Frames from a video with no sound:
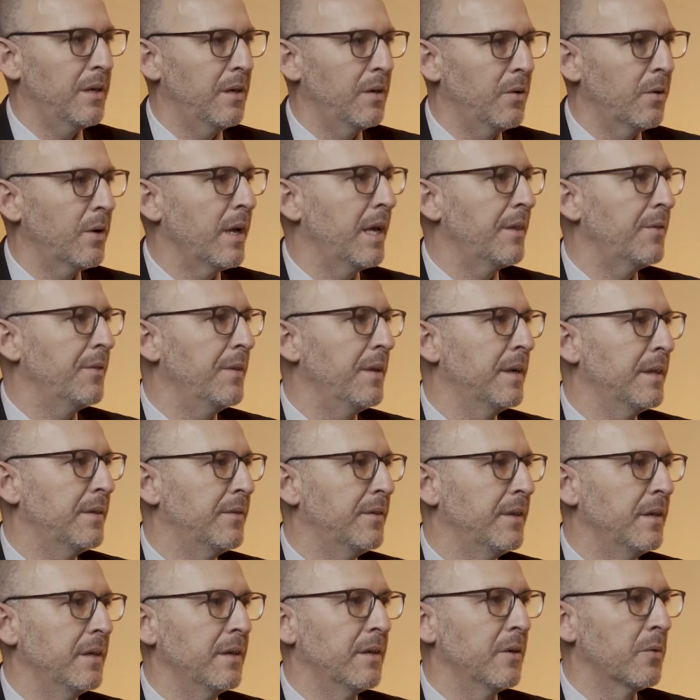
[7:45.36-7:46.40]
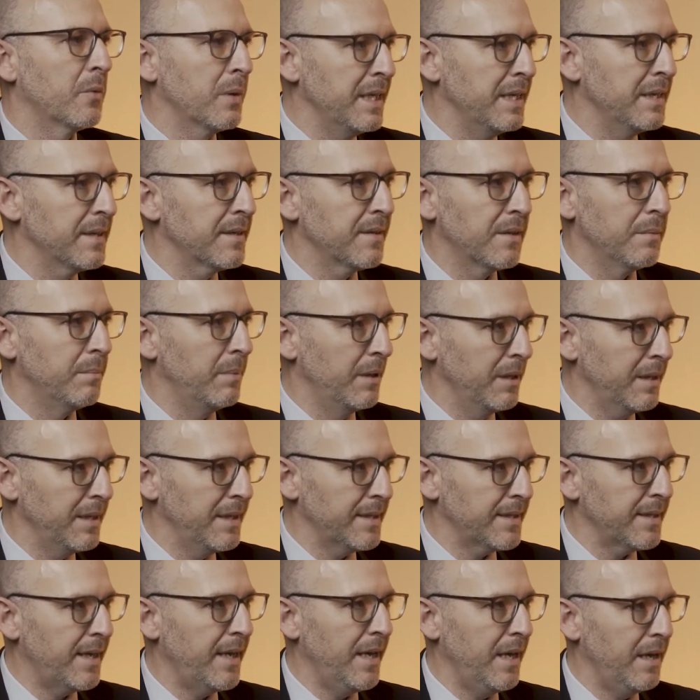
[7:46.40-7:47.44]
look at the arenas, the
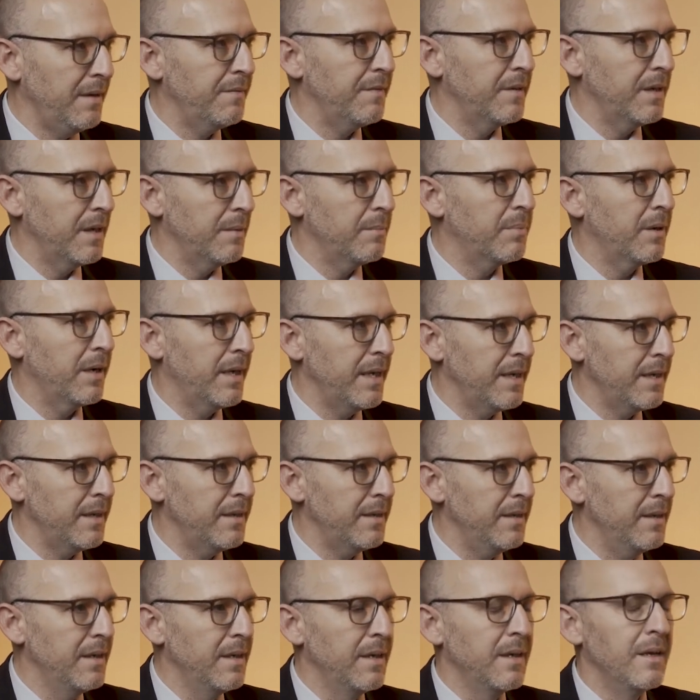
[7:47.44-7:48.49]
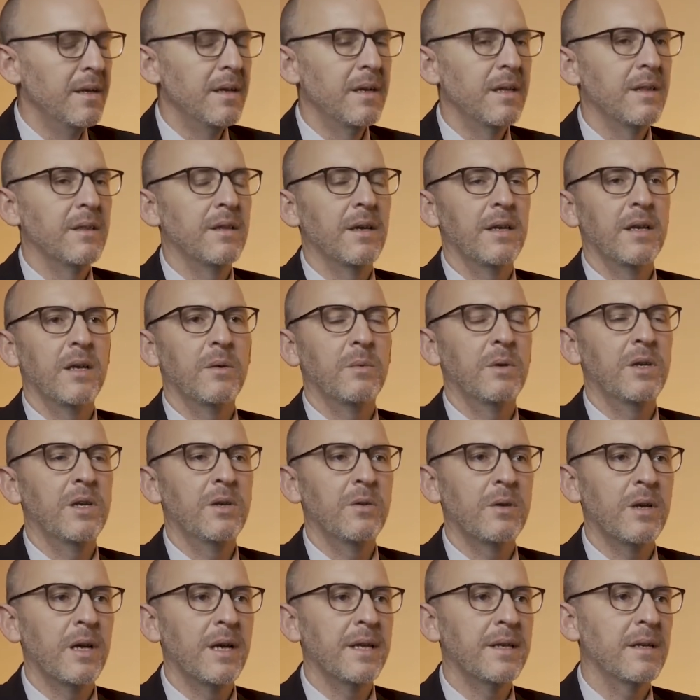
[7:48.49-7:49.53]
buildings I have and I play in. Then I would
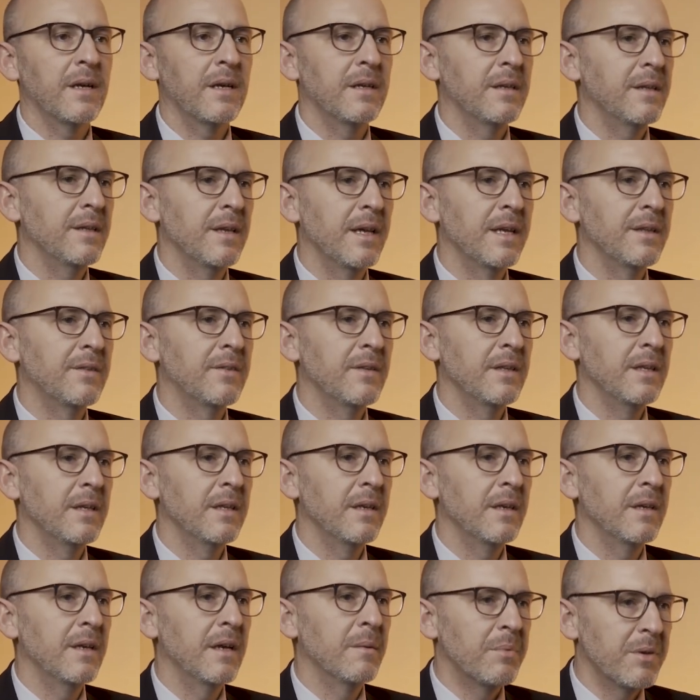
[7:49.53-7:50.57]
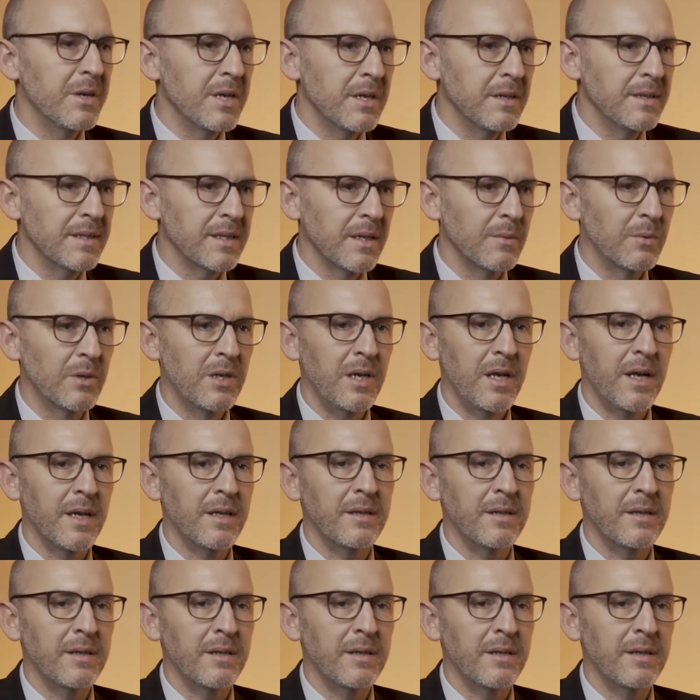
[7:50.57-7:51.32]
look at the appearance. I would